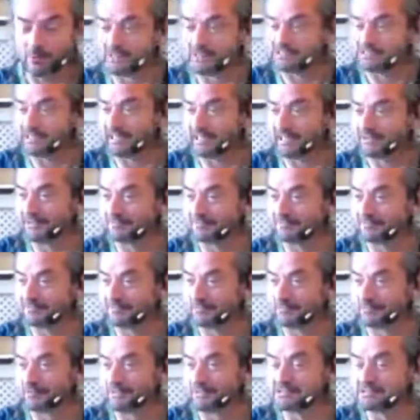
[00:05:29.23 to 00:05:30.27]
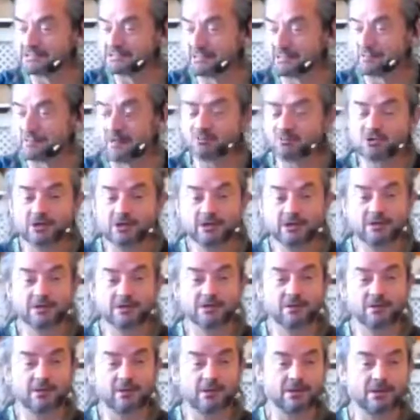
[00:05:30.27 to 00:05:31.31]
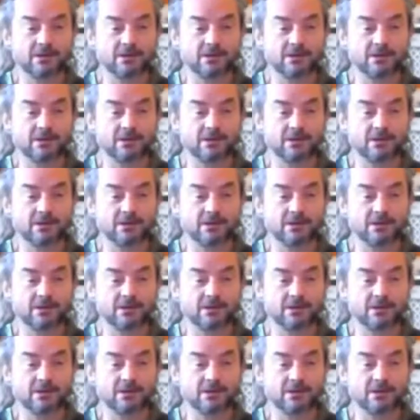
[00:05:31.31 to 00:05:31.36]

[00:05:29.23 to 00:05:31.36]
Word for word: saying this? I am trying to.